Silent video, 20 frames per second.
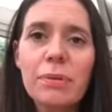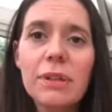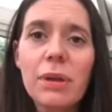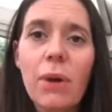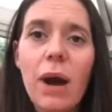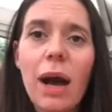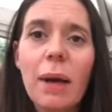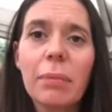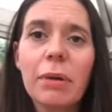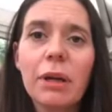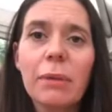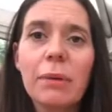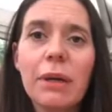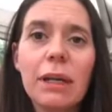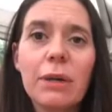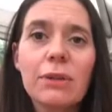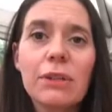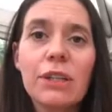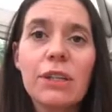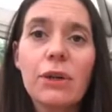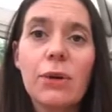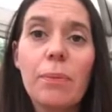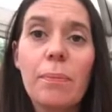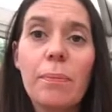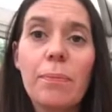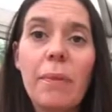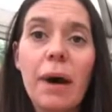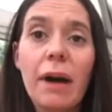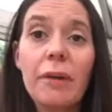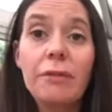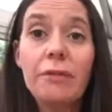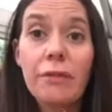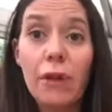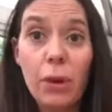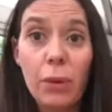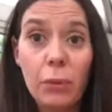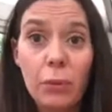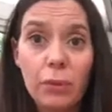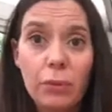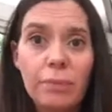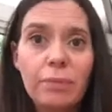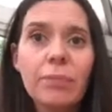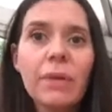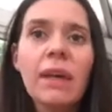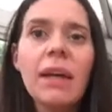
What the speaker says: so I'm going to be using my phone.